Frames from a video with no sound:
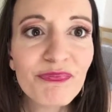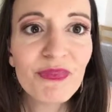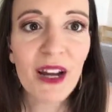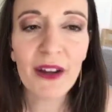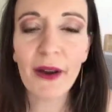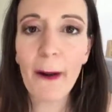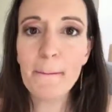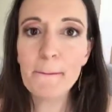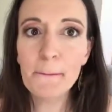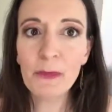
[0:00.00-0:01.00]
There you go.
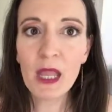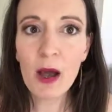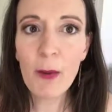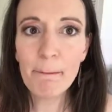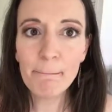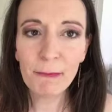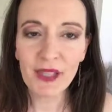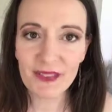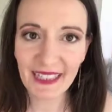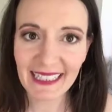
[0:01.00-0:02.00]
It
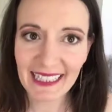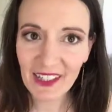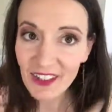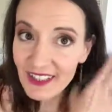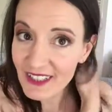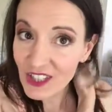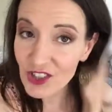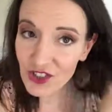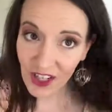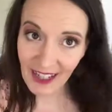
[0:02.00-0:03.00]
gives it like an
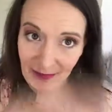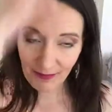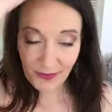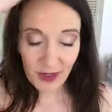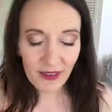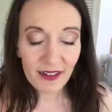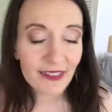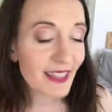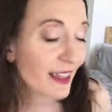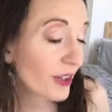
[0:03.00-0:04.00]
iridescent shine. So there's
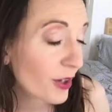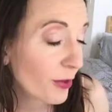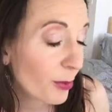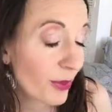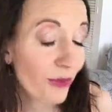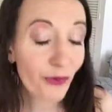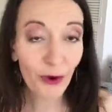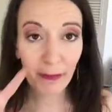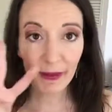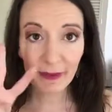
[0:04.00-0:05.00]
that look with the 4
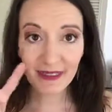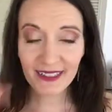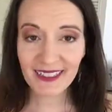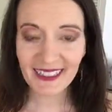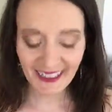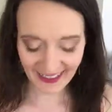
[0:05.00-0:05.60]
pigments.